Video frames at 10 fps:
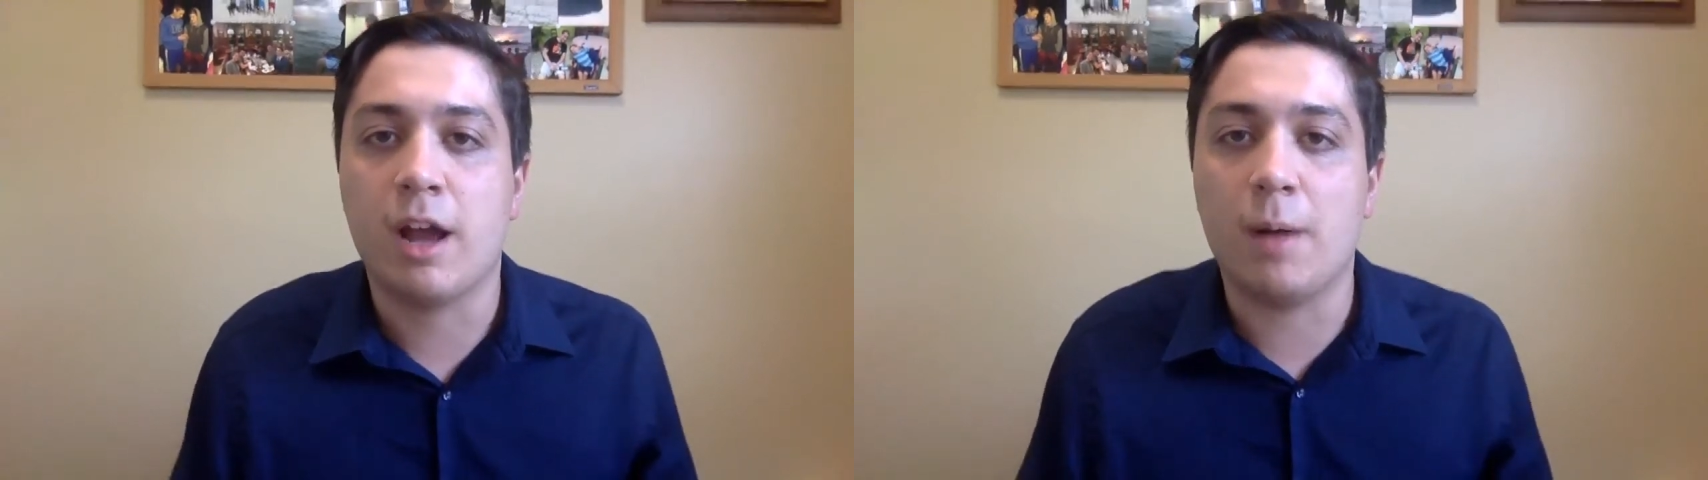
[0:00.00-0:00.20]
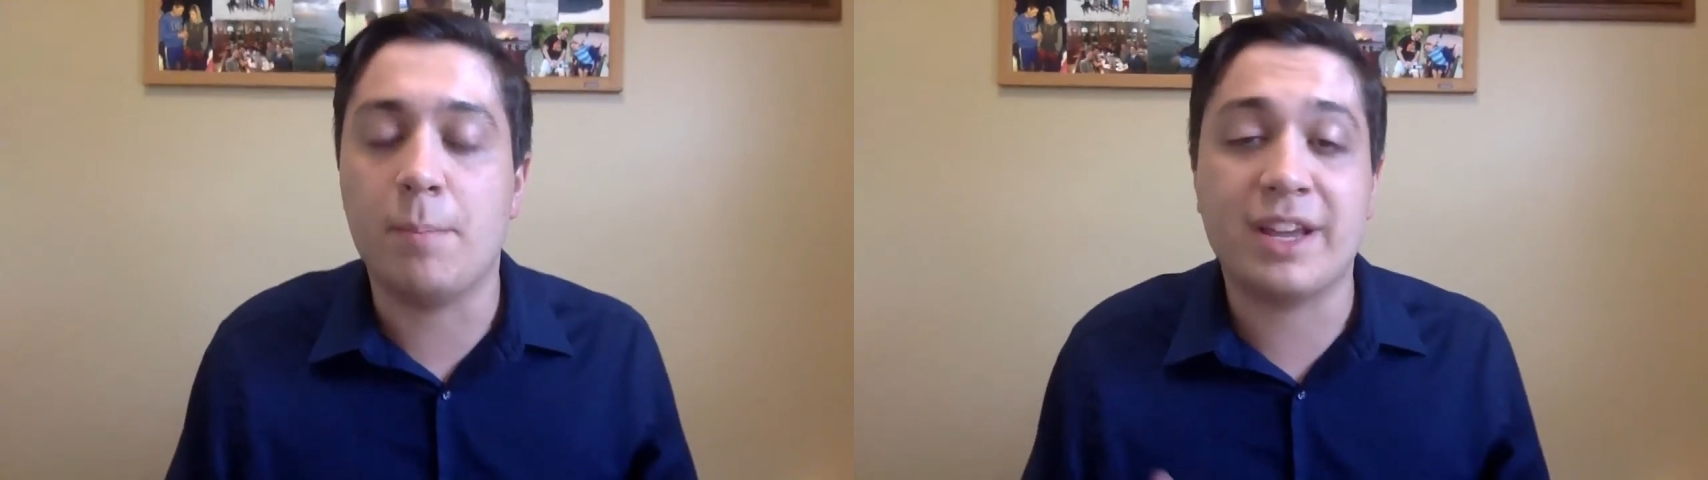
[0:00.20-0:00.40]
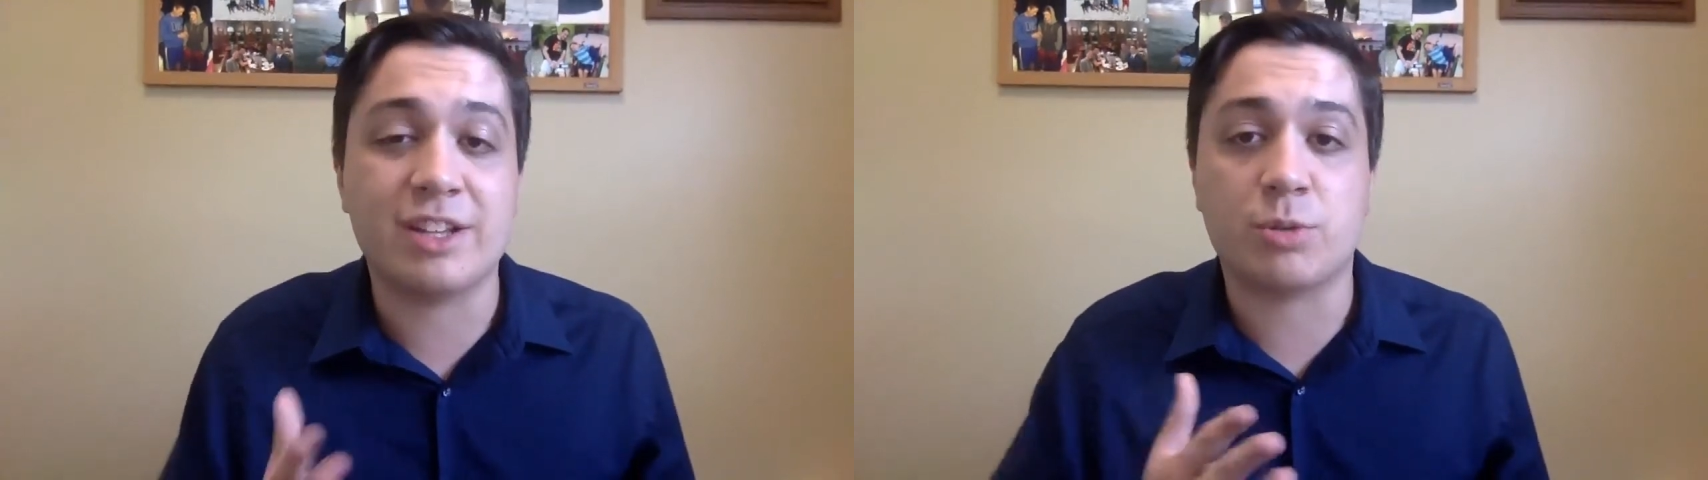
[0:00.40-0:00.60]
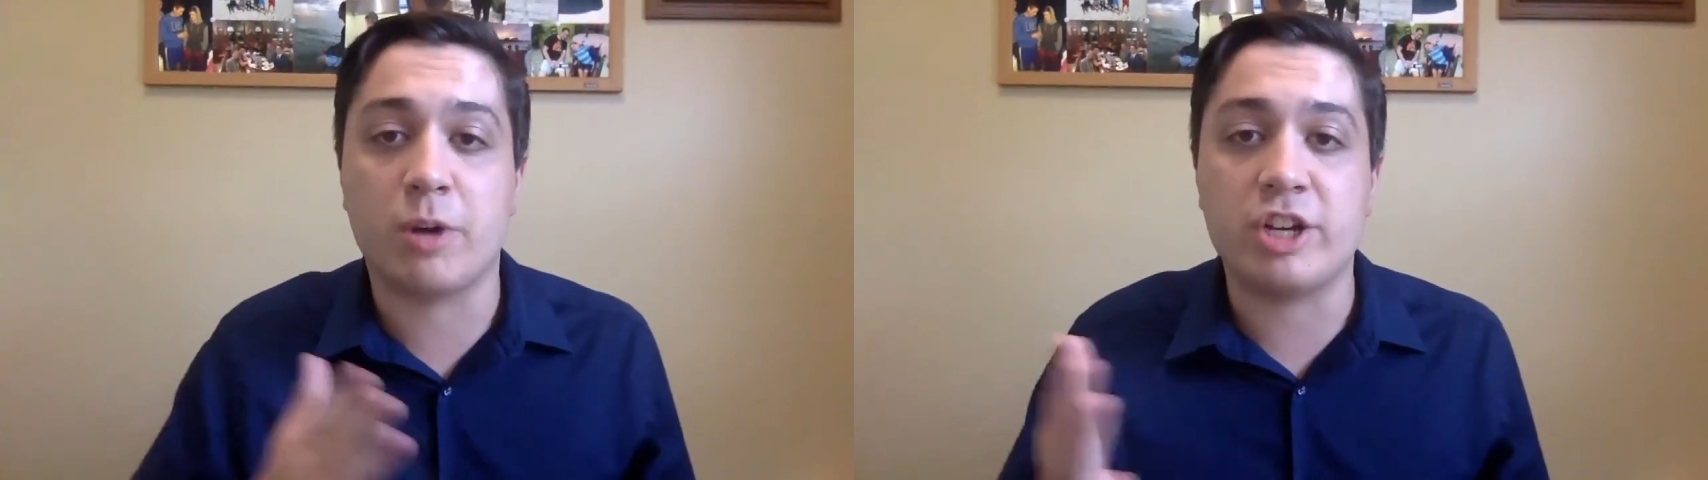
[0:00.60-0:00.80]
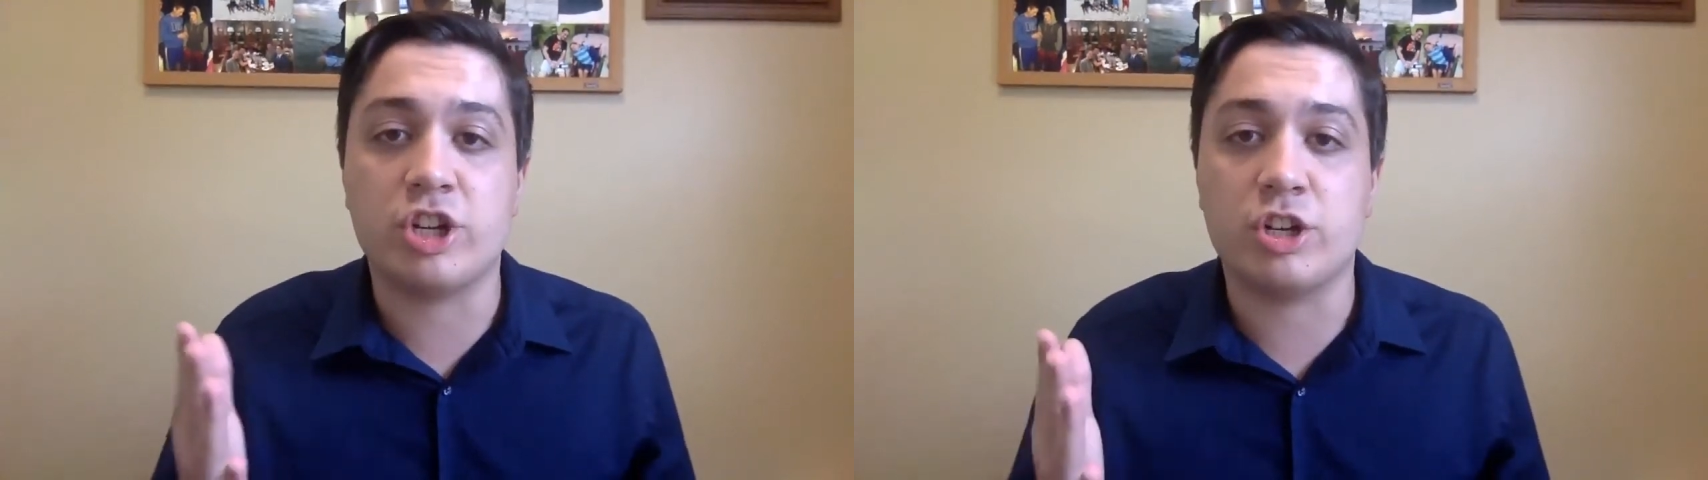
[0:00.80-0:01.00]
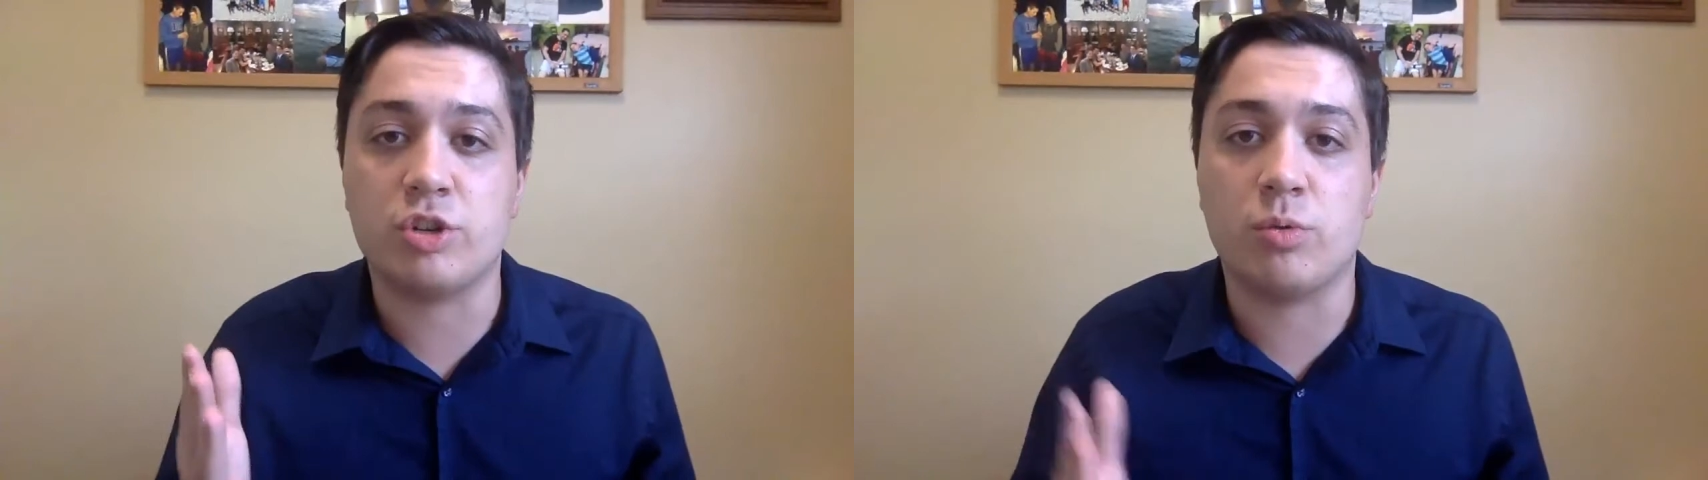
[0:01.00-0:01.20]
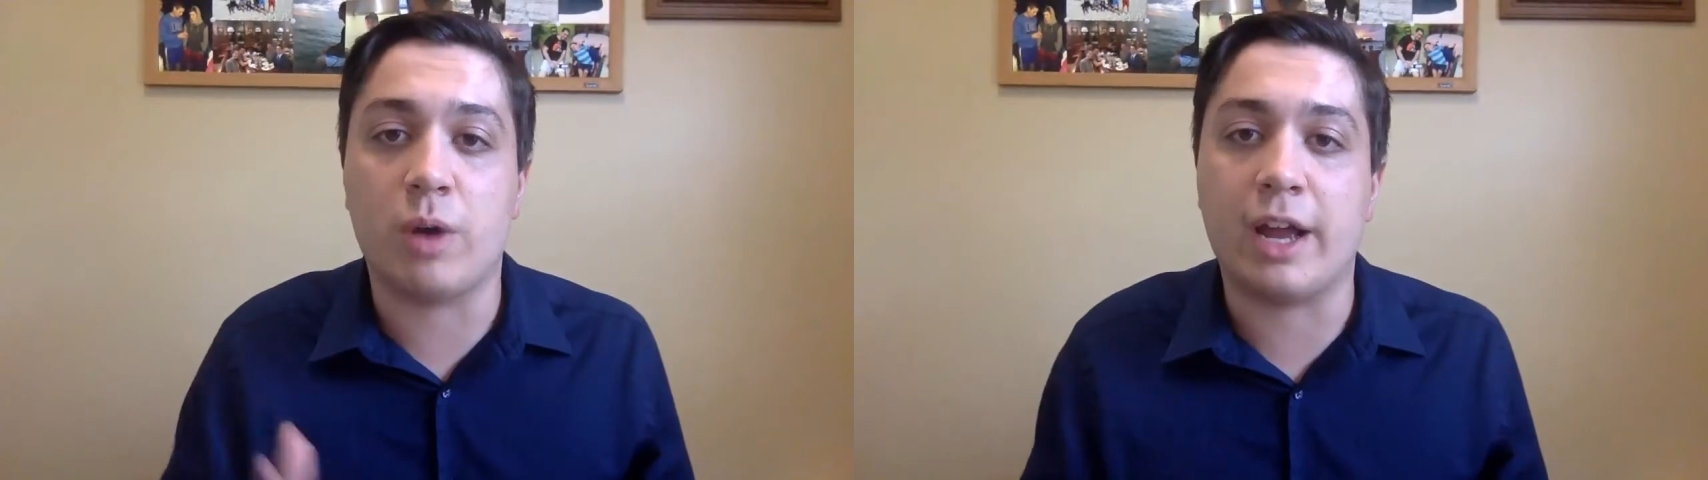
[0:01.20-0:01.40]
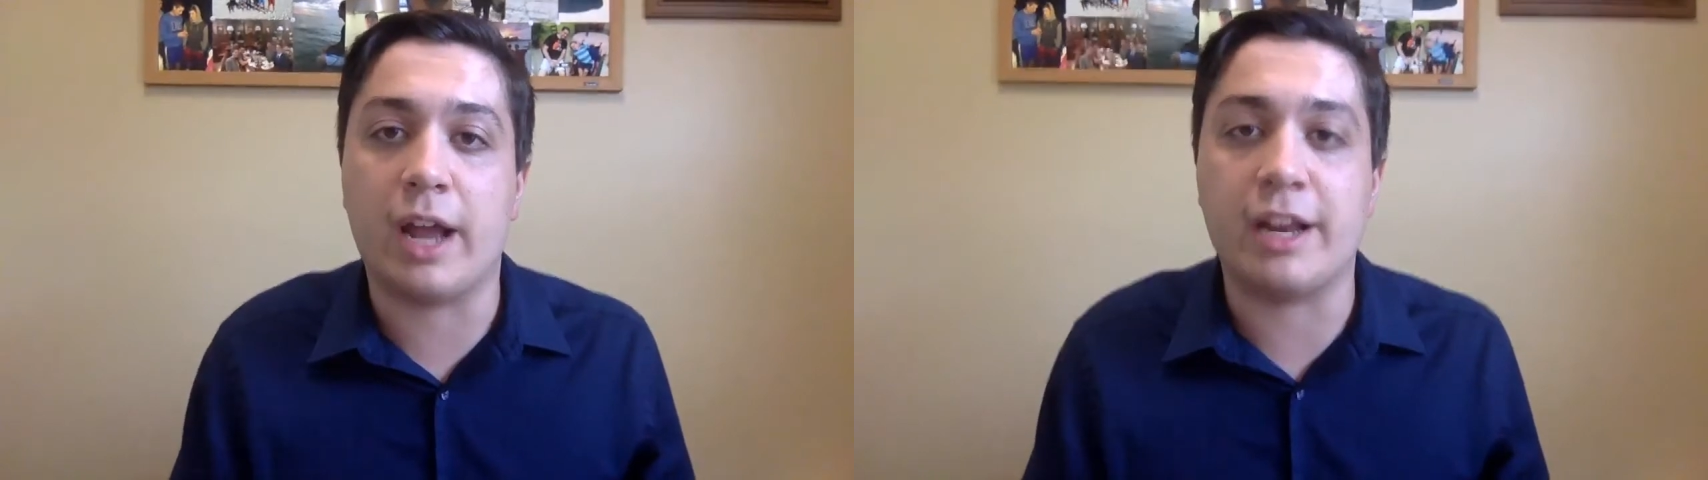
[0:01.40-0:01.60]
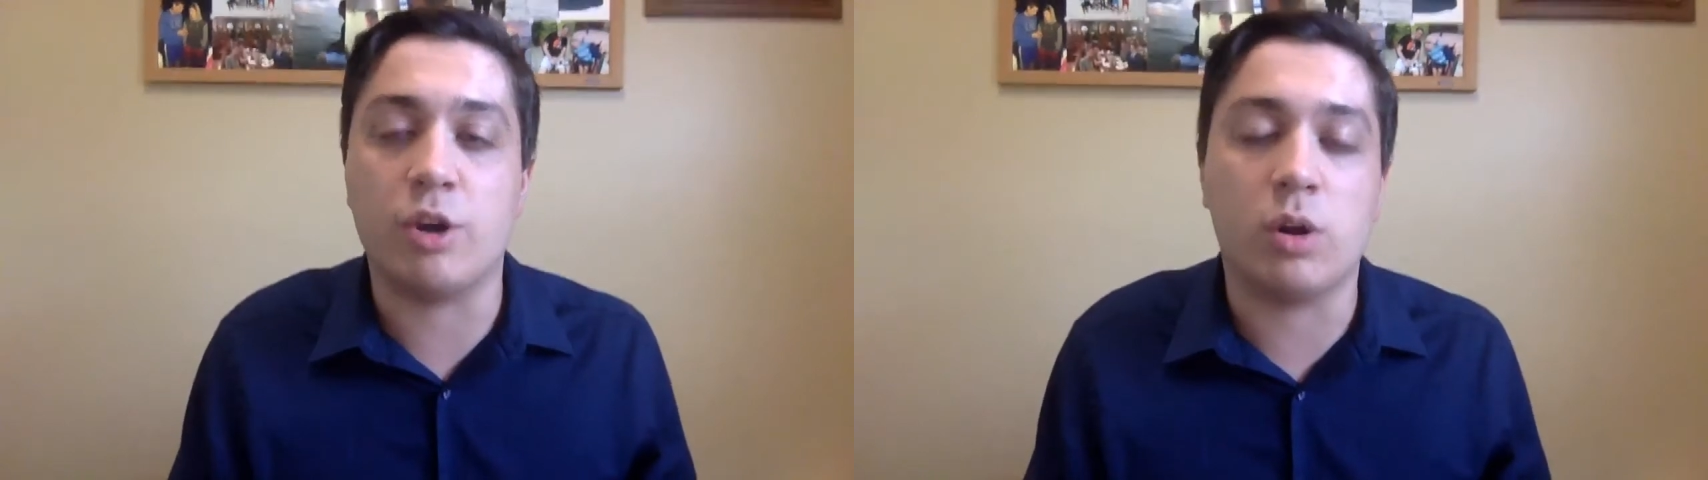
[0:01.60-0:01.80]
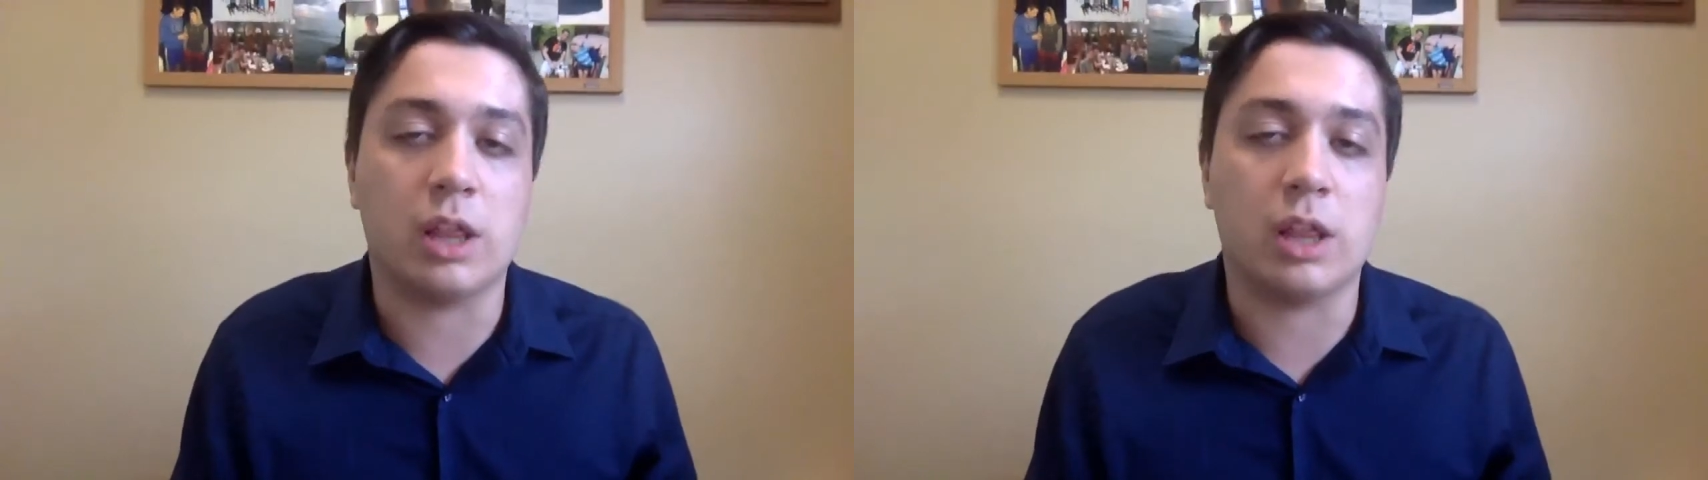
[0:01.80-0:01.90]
a big inspiration to, I know,